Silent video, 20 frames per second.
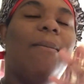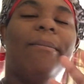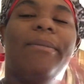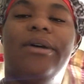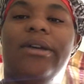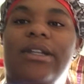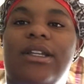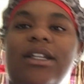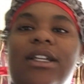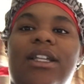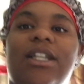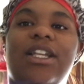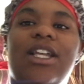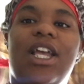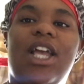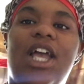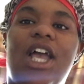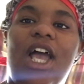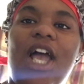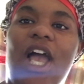But
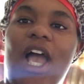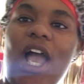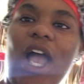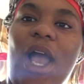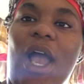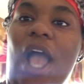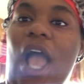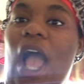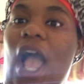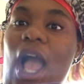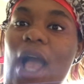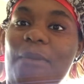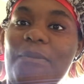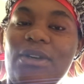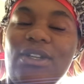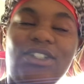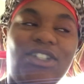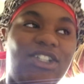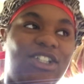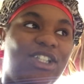I'm
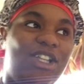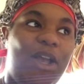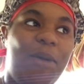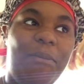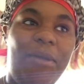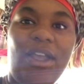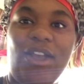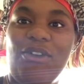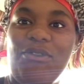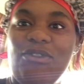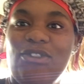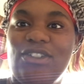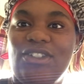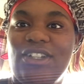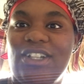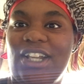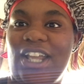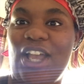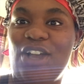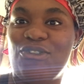gonna just come back over
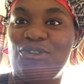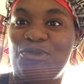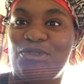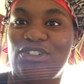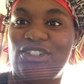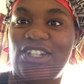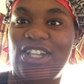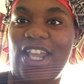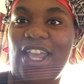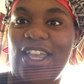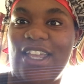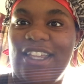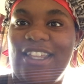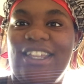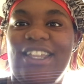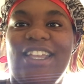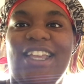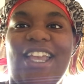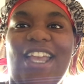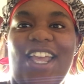to the couch where she at. And
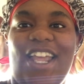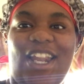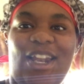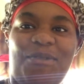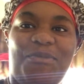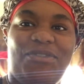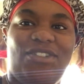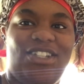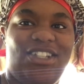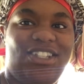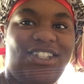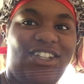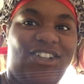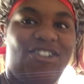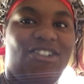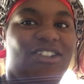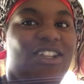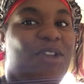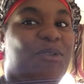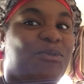I'm gonna just tell
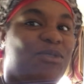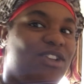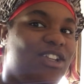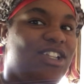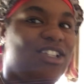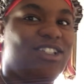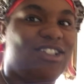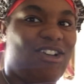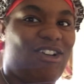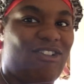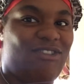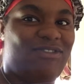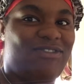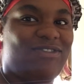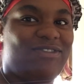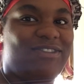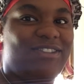her, like, we need to talk.